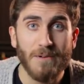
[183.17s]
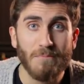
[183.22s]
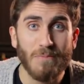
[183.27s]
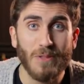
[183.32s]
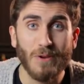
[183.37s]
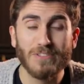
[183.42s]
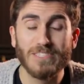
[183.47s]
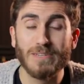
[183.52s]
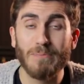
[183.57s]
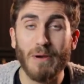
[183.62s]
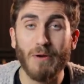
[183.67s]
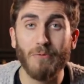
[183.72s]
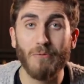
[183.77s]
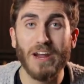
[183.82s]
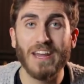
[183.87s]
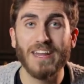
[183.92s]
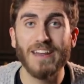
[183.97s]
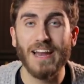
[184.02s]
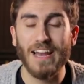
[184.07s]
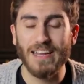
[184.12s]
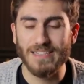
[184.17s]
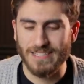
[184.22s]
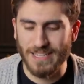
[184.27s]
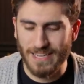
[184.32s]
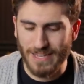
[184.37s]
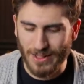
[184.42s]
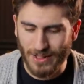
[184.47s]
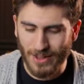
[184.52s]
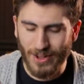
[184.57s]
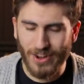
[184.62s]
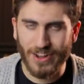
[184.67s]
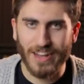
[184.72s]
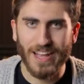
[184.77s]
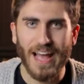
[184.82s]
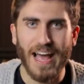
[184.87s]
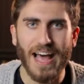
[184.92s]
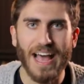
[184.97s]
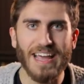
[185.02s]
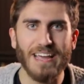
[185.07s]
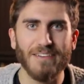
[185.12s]
No, it's about recognizing, look,
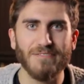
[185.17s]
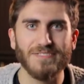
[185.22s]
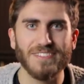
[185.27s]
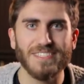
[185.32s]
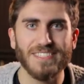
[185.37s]
I have